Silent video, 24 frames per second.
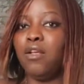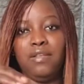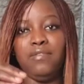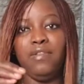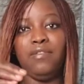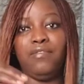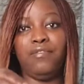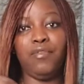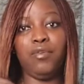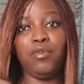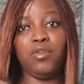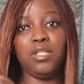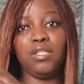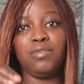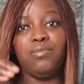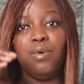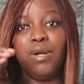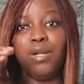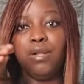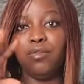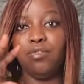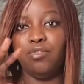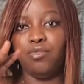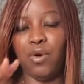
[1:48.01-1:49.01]
If the fruit is
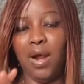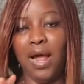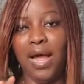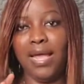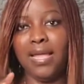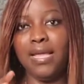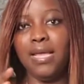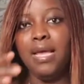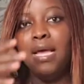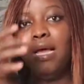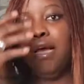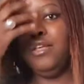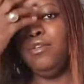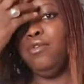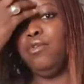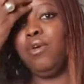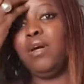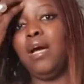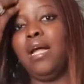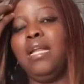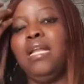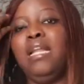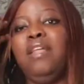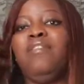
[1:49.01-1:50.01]
really dry, you
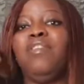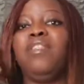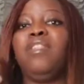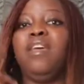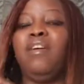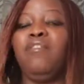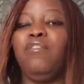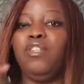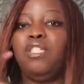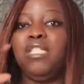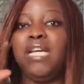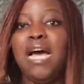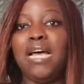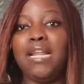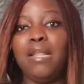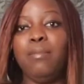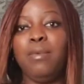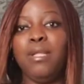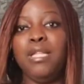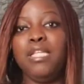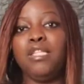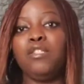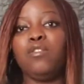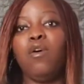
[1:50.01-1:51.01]
can leave it there for 30
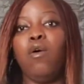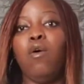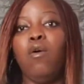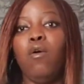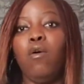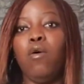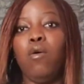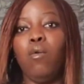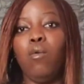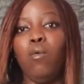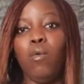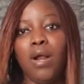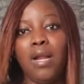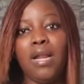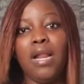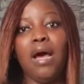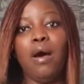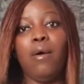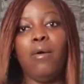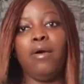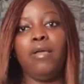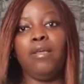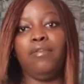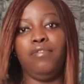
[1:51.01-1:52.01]
minutes or 1
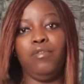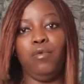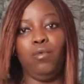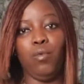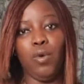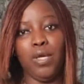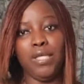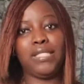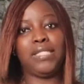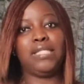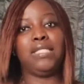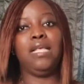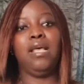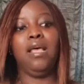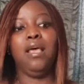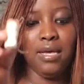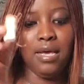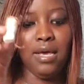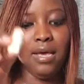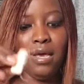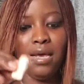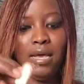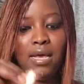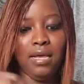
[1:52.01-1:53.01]
hour if you wish.
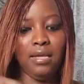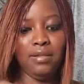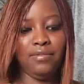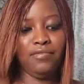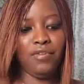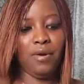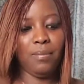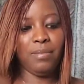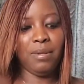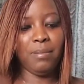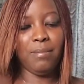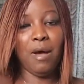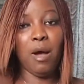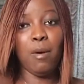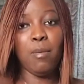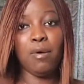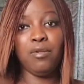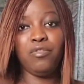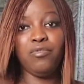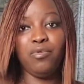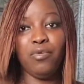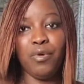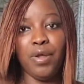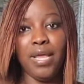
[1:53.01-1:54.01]
It's from the
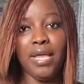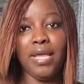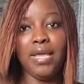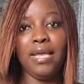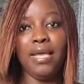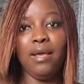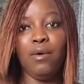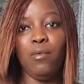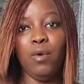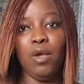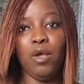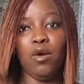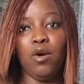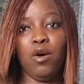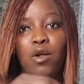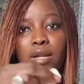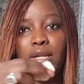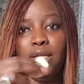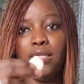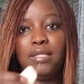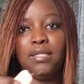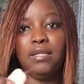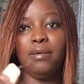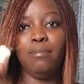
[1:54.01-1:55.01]
baobab tree, we call
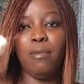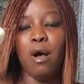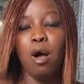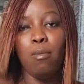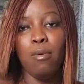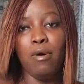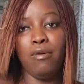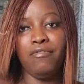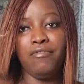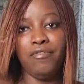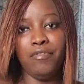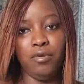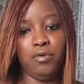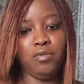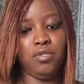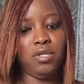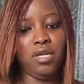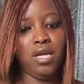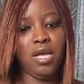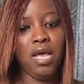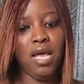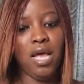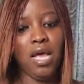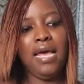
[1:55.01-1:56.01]
it baobab fruit.
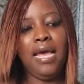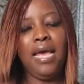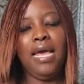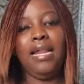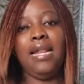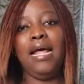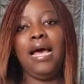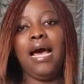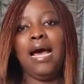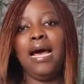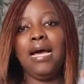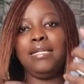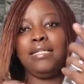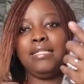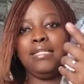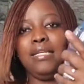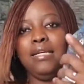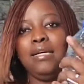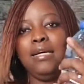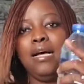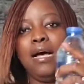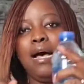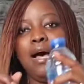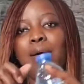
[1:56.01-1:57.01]
And add
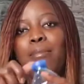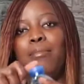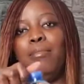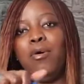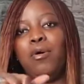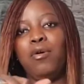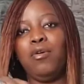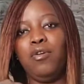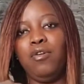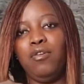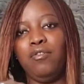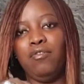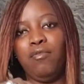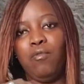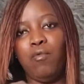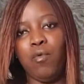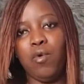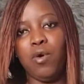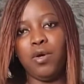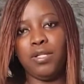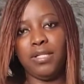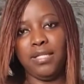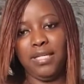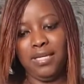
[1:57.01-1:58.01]
a bottle of
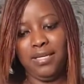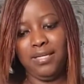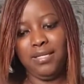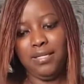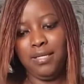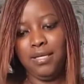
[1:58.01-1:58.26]
water.